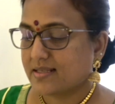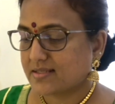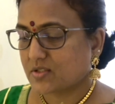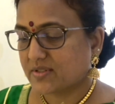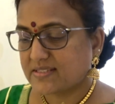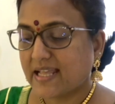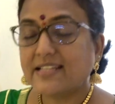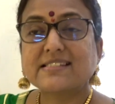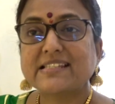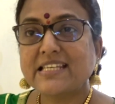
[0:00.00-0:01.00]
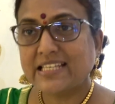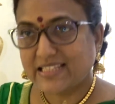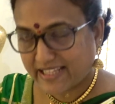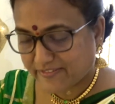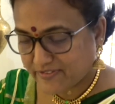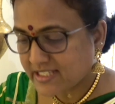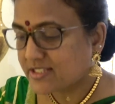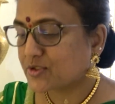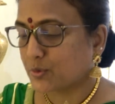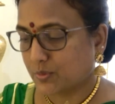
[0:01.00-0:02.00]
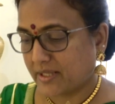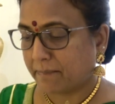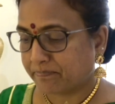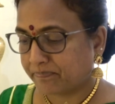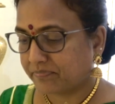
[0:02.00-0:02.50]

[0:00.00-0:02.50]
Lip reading: So this ends the Devi Suktam.